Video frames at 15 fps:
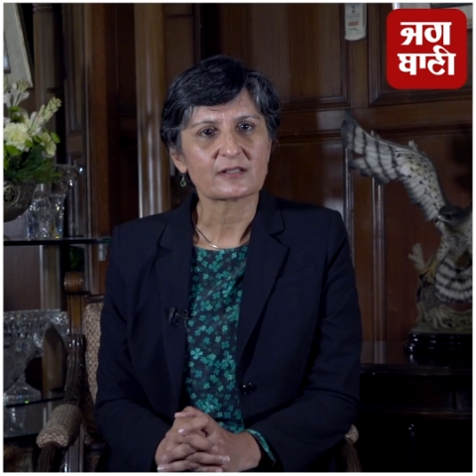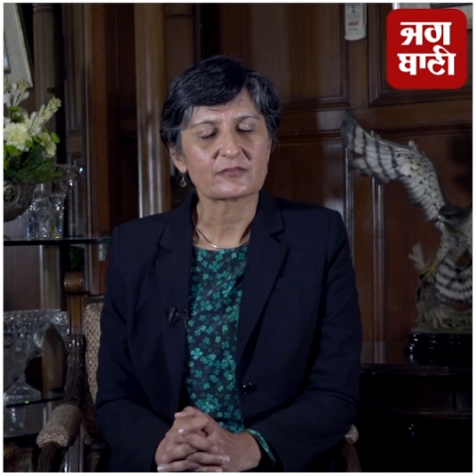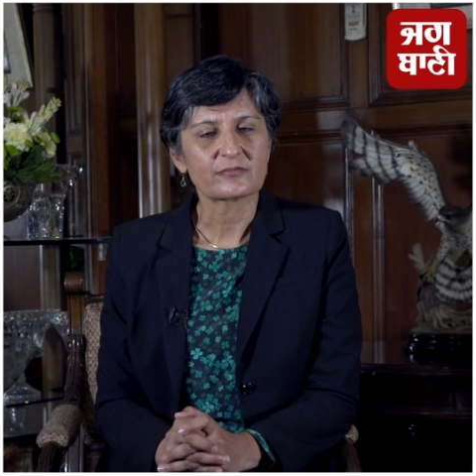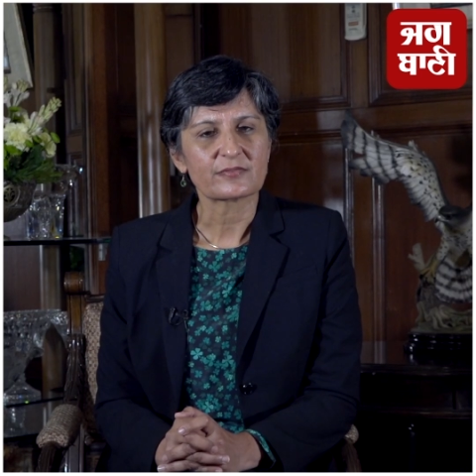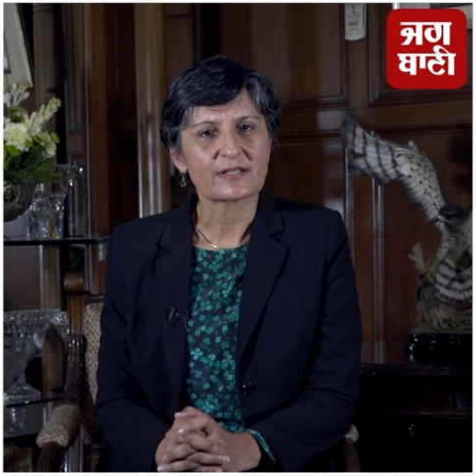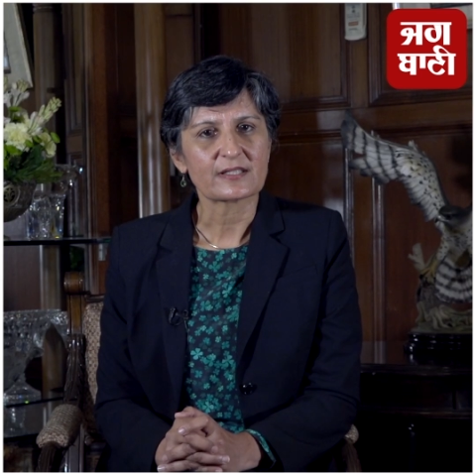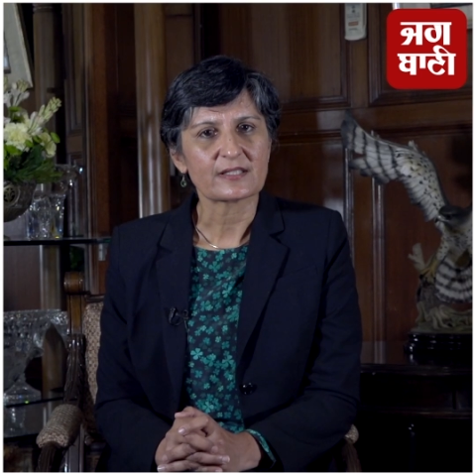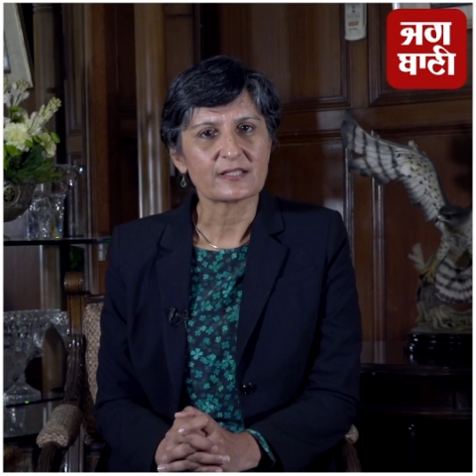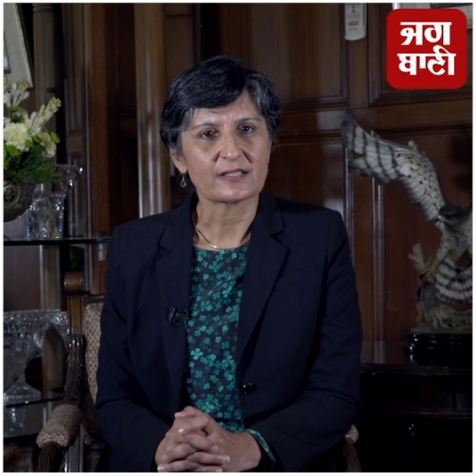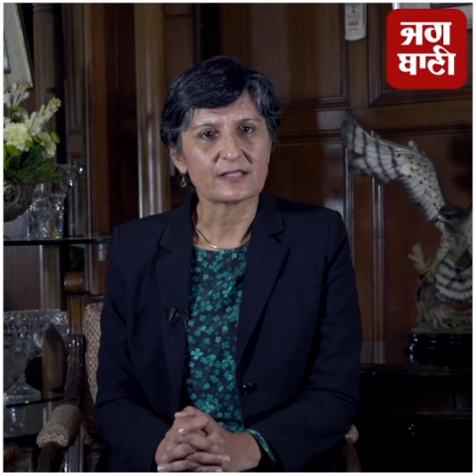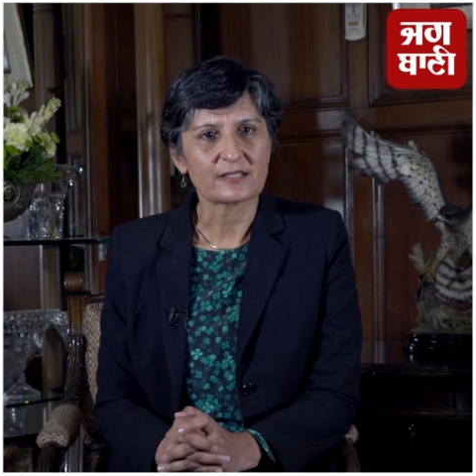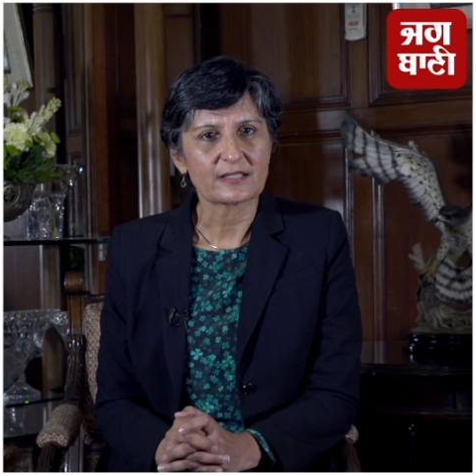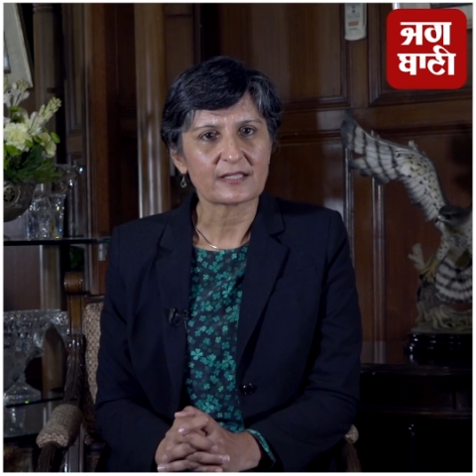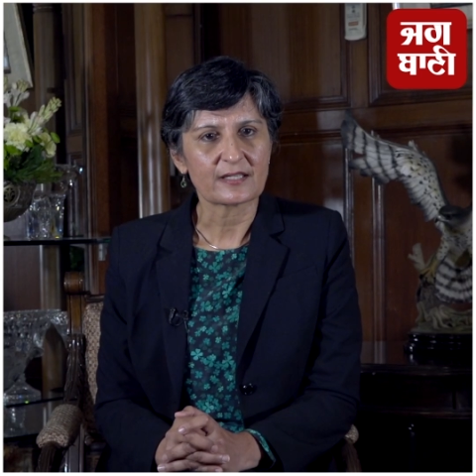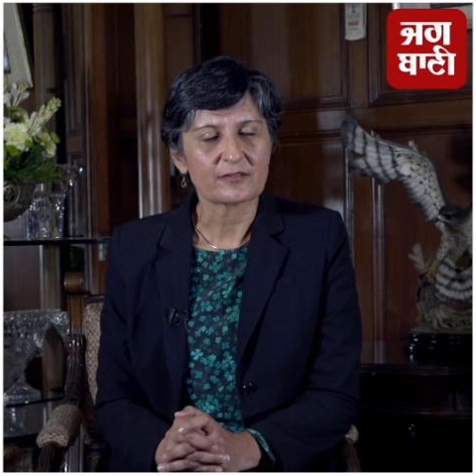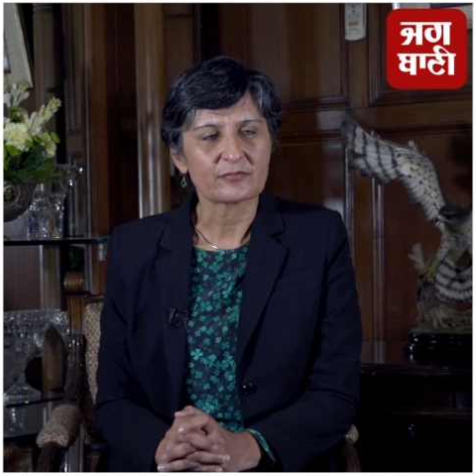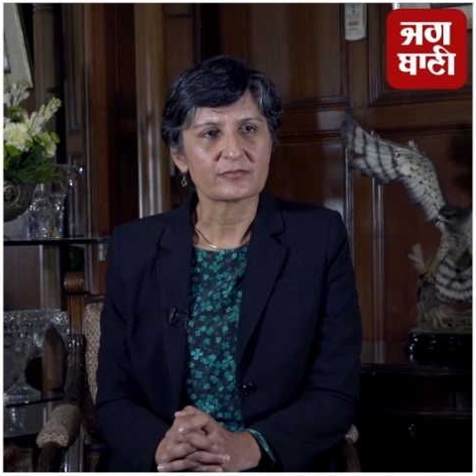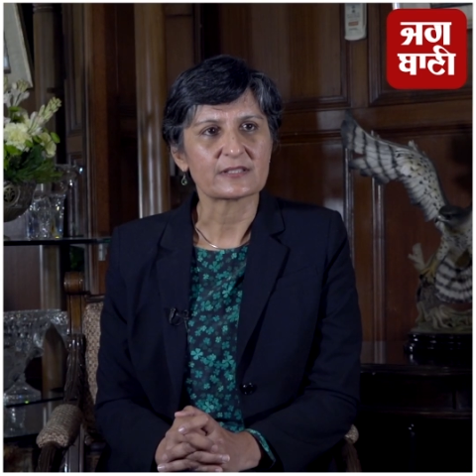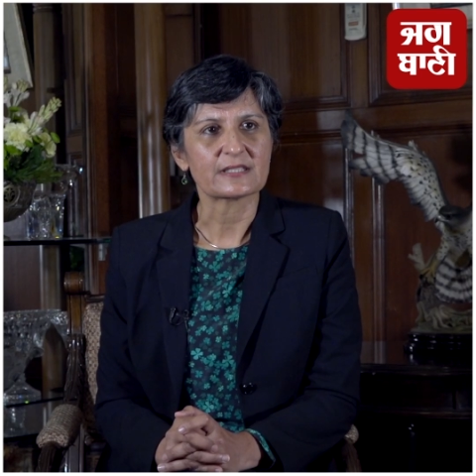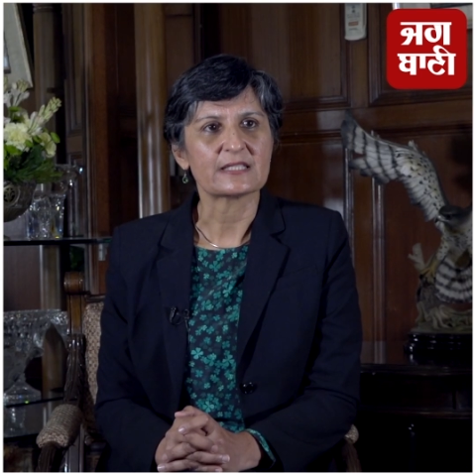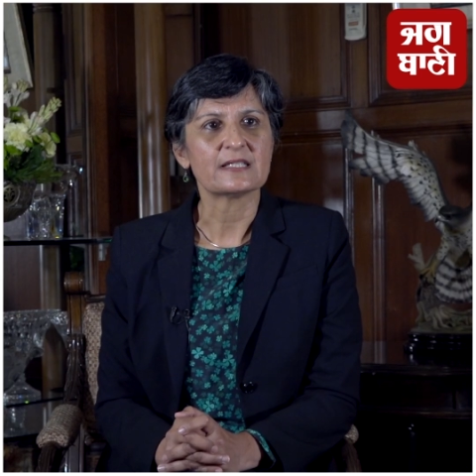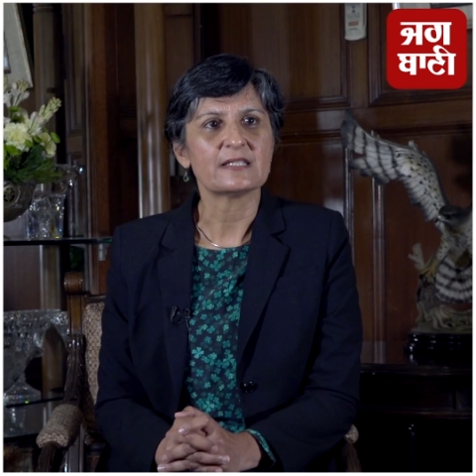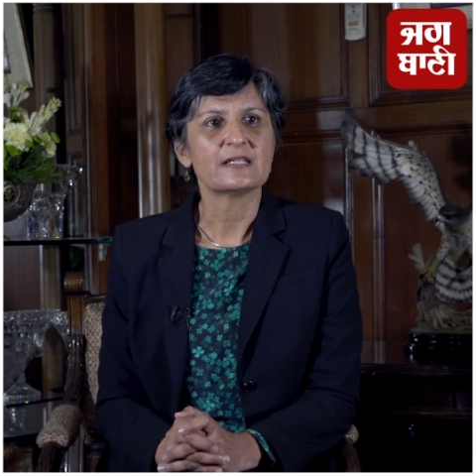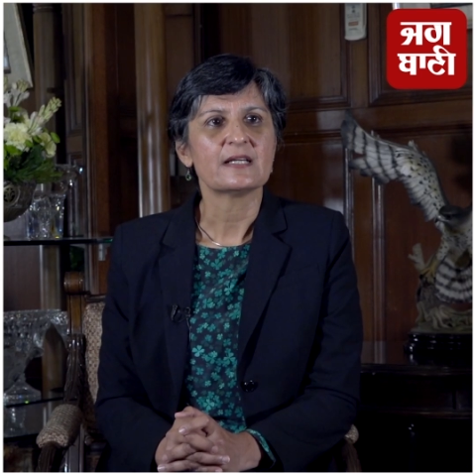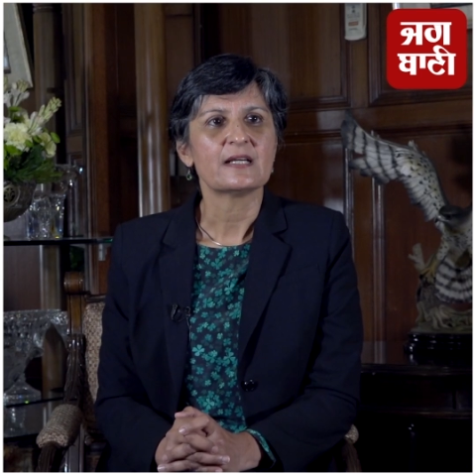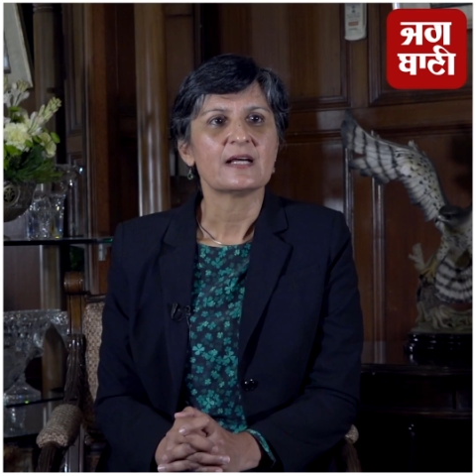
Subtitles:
fairly carefully.